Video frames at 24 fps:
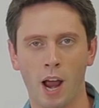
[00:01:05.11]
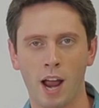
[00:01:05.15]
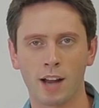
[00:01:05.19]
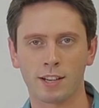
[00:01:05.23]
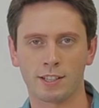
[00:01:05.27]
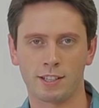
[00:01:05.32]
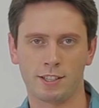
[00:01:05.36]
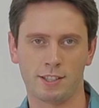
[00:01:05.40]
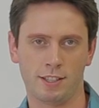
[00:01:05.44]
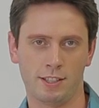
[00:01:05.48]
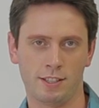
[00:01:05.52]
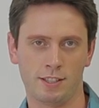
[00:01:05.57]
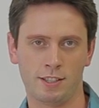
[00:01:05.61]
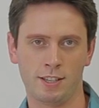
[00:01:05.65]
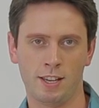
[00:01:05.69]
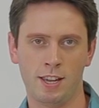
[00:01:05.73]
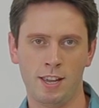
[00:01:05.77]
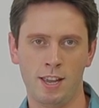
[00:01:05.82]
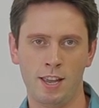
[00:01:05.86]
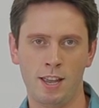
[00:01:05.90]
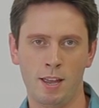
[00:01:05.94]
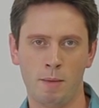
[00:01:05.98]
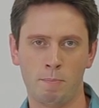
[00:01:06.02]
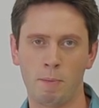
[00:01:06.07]
practices.
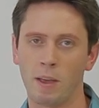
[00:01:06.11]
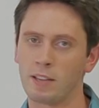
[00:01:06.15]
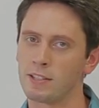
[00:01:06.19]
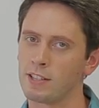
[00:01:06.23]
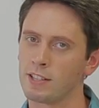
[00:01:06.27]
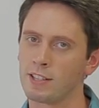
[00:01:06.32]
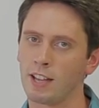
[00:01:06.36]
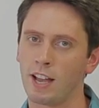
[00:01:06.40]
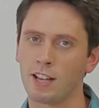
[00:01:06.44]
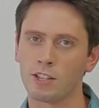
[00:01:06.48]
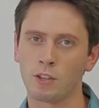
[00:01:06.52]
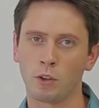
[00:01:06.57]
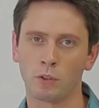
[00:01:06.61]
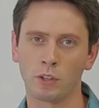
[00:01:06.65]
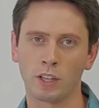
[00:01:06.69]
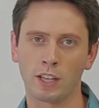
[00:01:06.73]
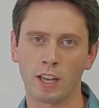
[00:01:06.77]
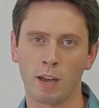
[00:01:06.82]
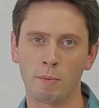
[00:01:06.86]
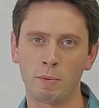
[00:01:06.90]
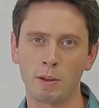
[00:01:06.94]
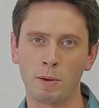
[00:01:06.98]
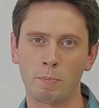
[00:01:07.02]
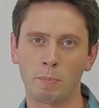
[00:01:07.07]
Pesticides only
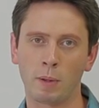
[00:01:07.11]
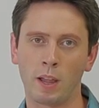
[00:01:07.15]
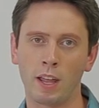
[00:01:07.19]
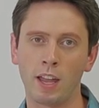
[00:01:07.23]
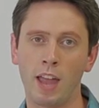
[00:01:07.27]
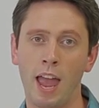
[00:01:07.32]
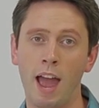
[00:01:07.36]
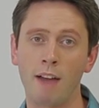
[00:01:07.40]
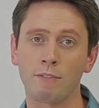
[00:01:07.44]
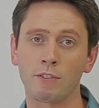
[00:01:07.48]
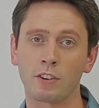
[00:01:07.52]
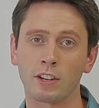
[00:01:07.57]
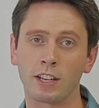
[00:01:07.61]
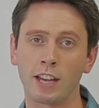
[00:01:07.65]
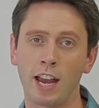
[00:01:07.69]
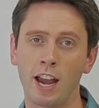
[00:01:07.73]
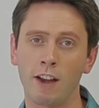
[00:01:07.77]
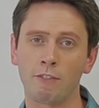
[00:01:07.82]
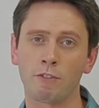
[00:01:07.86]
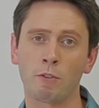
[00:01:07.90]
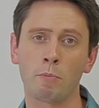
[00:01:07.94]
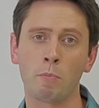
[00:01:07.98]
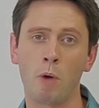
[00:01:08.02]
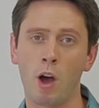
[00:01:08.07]
come into play after
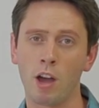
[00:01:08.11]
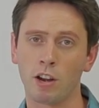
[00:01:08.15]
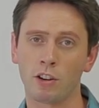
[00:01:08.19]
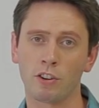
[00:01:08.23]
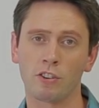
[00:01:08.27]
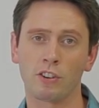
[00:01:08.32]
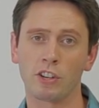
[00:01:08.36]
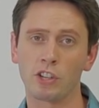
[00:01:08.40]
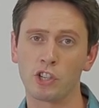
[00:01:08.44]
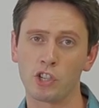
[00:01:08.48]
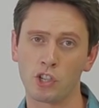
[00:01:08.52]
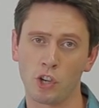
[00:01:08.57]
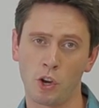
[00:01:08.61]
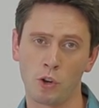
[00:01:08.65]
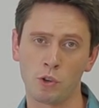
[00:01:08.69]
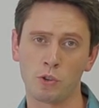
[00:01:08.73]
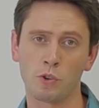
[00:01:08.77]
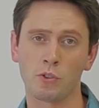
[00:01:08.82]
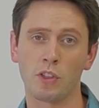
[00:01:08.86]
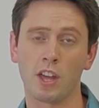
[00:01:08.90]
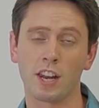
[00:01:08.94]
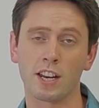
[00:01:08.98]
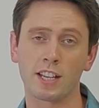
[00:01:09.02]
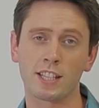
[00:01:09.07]
careful monitoring
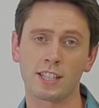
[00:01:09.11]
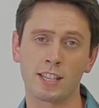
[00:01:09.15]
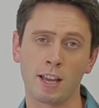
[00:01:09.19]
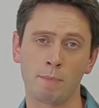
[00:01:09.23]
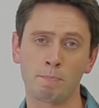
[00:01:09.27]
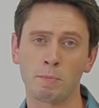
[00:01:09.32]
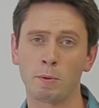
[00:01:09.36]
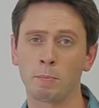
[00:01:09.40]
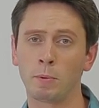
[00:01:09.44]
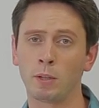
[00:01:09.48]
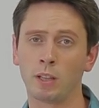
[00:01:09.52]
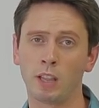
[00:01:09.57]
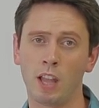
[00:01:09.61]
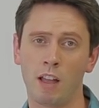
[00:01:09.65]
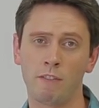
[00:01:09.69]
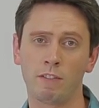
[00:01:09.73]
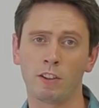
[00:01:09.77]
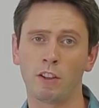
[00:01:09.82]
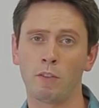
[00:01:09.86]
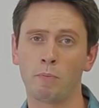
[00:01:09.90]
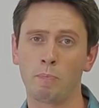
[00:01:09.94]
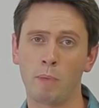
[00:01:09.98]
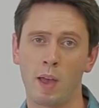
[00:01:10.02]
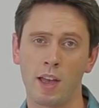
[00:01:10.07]
shows you that acceptable
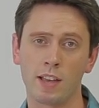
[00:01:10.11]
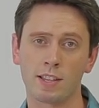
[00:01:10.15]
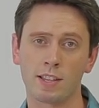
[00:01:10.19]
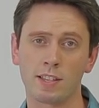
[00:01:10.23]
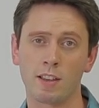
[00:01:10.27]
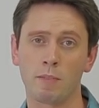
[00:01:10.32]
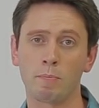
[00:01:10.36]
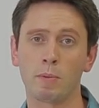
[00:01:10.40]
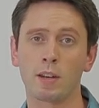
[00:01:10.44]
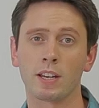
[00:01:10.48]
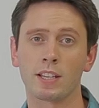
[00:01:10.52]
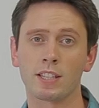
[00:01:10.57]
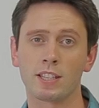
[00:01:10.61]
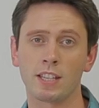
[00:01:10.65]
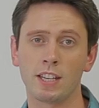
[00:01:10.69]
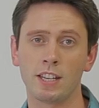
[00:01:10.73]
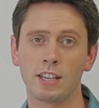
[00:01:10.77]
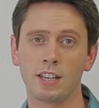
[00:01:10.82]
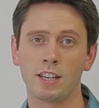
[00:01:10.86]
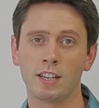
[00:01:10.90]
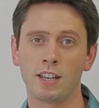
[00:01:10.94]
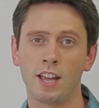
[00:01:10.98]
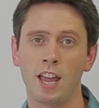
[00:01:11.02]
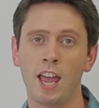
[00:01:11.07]
level of pests have been
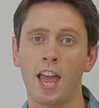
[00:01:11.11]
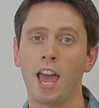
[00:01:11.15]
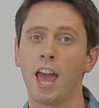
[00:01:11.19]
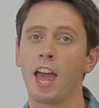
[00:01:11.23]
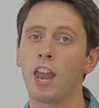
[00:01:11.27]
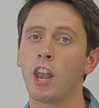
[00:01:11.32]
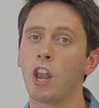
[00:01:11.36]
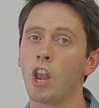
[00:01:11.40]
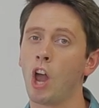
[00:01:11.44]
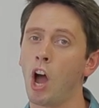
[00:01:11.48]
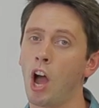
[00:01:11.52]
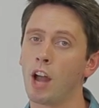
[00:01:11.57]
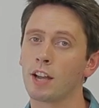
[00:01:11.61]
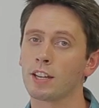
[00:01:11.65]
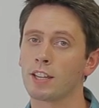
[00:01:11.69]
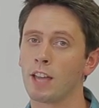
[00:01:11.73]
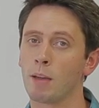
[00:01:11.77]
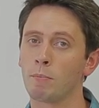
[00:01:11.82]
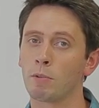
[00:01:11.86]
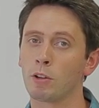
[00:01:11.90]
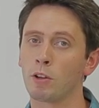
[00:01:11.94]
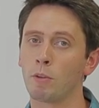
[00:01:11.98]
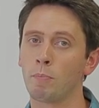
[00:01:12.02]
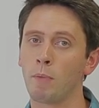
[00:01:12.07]
exceeded and
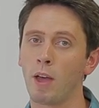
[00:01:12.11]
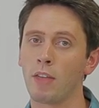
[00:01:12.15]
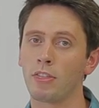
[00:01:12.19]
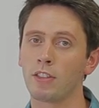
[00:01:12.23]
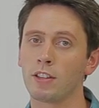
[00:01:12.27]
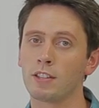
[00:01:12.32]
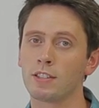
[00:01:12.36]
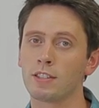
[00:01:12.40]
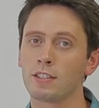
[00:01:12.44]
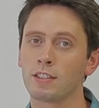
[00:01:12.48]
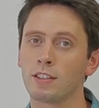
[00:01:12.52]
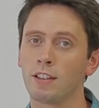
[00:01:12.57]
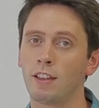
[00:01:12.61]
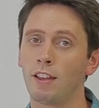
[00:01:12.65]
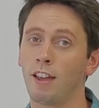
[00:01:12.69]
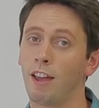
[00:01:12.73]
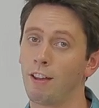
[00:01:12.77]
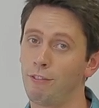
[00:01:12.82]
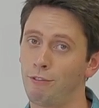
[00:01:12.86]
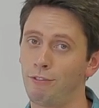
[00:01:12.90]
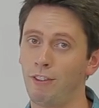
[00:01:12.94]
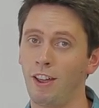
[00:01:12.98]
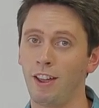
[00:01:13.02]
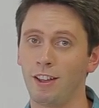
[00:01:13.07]
non-chemical methods
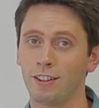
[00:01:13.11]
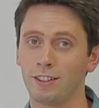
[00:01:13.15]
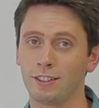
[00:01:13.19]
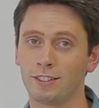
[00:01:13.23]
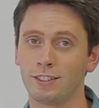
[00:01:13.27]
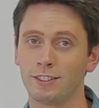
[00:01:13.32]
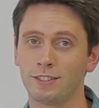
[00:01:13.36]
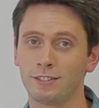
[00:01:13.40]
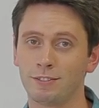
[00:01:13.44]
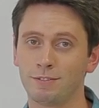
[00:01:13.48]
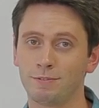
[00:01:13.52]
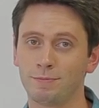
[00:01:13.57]
have failed.